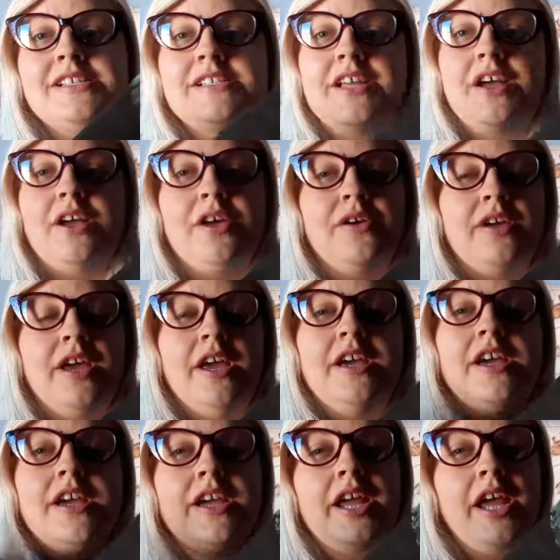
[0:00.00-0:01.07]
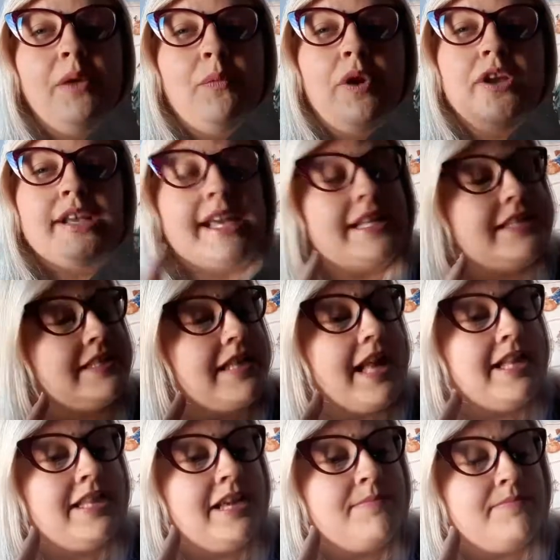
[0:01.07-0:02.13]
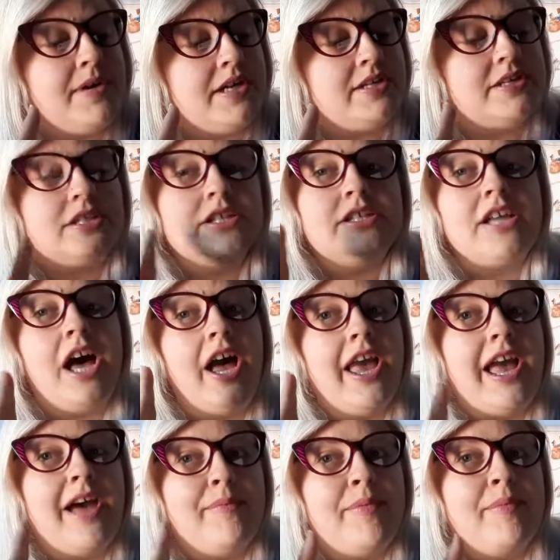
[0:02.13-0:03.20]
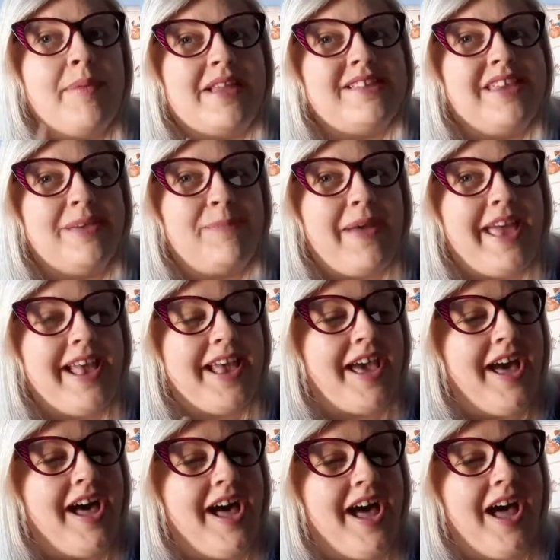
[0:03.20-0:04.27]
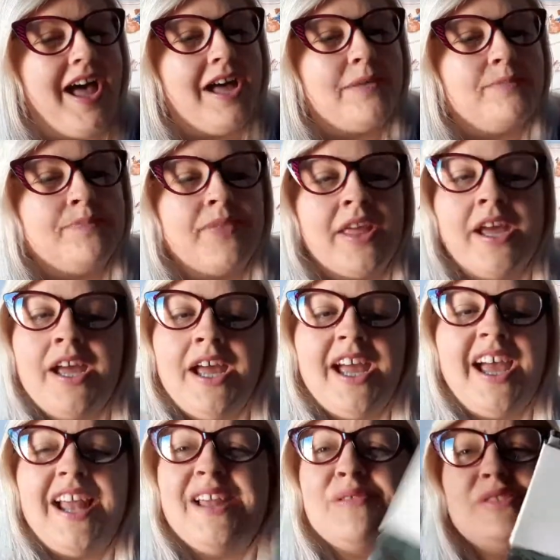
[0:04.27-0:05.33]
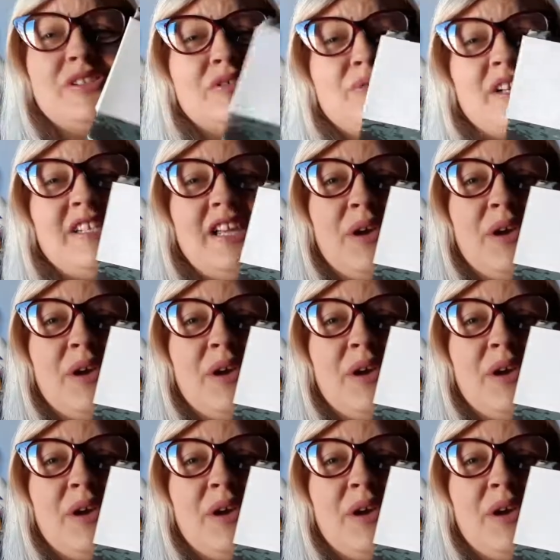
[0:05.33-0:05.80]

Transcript: so it won't get stained that much because I am a messy baker. And it was 20